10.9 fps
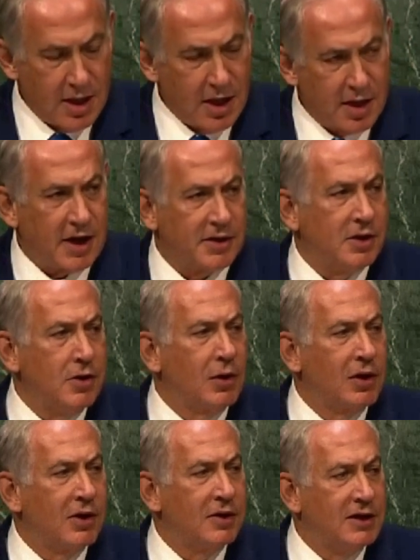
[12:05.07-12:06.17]
that the
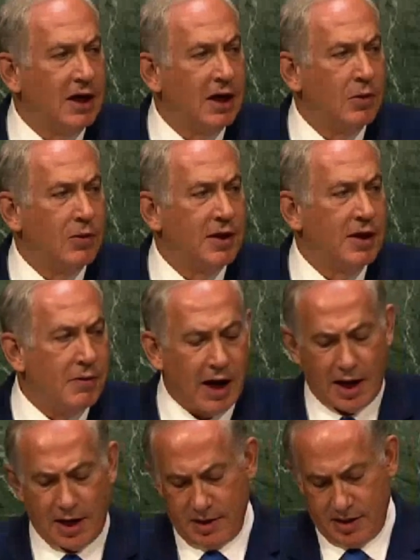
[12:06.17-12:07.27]
nuclear deal with
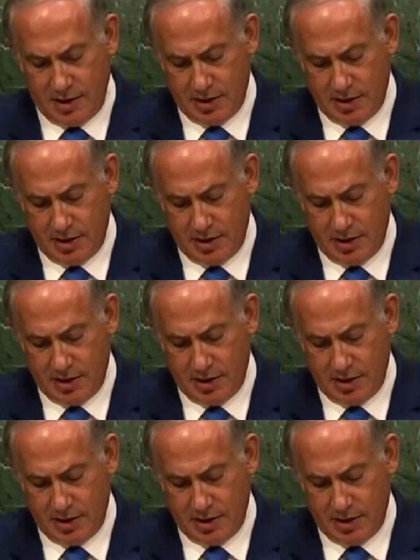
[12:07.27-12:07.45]
Iran